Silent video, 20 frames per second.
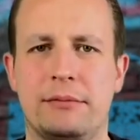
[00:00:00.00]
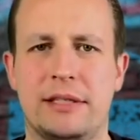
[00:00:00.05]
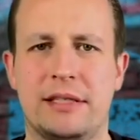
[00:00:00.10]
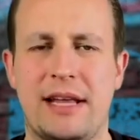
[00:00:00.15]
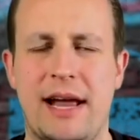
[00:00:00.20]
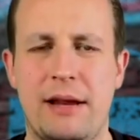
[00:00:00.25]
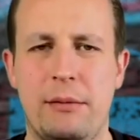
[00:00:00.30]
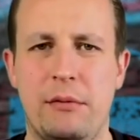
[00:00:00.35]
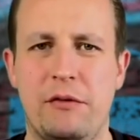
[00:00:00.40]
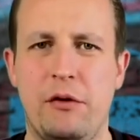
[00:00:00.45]
to
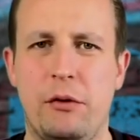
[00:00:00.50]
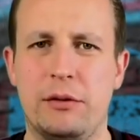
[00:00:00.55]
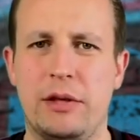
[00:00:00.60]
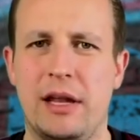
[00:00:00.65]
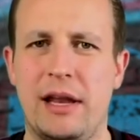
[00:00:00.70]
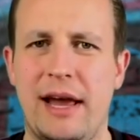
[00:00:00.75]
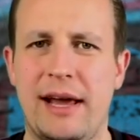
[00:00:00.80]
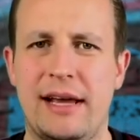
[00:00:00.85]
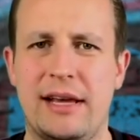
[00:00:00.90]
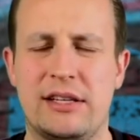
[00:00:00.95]
date with all the
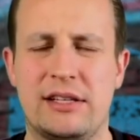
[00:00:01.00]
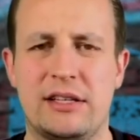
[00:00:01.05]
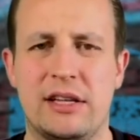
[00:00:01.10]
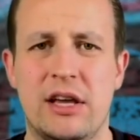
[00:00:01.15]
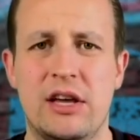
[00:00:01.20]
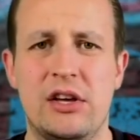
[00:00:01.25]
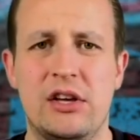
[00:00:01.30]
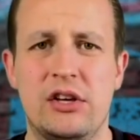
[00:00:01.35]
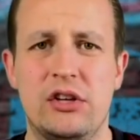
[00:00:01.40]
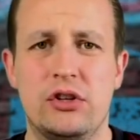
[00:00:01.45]
latest
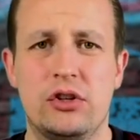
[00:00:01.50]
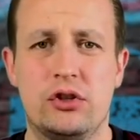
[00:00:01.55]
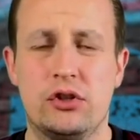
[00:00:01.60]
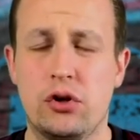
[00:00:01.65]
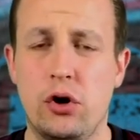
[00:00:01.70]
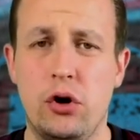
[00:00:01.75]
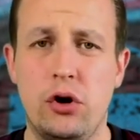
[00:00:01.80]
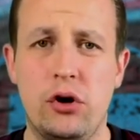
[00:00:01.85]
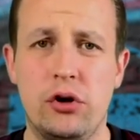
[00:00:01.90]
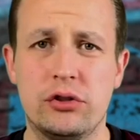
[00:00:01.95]

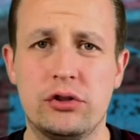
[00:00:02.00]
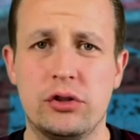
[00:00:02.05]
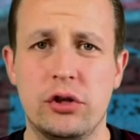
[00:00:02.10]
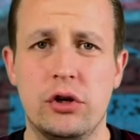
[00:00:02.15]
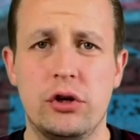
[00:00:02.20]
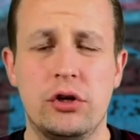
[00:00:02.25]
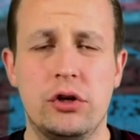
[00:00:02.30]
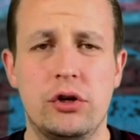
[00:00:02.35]
scores,